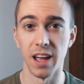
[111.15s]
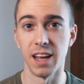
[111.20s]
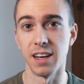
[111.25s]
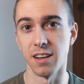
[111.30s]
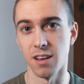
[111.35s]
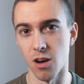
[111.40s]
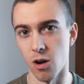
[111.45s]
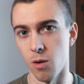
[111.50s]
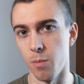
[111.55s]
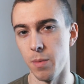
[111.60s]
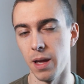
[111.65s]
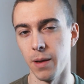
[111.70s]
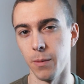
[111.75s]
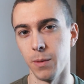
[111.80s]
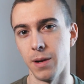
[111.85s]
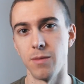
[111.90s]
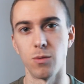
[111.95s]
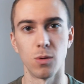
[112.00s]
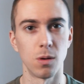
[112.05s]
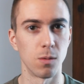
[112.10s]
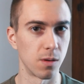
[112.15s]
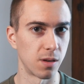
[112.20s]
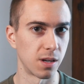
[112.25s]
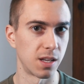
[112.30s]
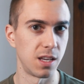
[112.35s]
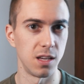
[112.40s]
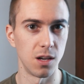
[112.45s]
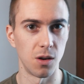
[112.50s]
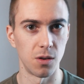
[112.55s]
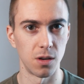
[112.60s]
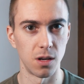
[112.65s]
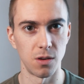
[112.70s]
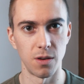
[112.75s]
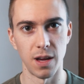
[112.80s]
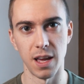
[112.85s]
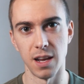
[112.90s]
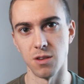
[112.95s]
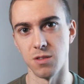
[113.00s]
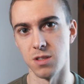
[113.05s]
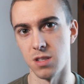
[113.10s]
and Kobe whenever we were in Kyoto
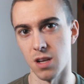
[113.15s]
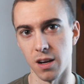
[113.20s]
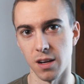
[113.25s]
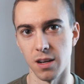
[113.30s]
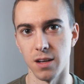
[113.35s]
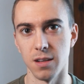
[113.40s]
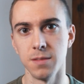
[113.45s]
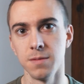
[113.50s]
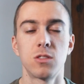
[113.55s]
and Osaka.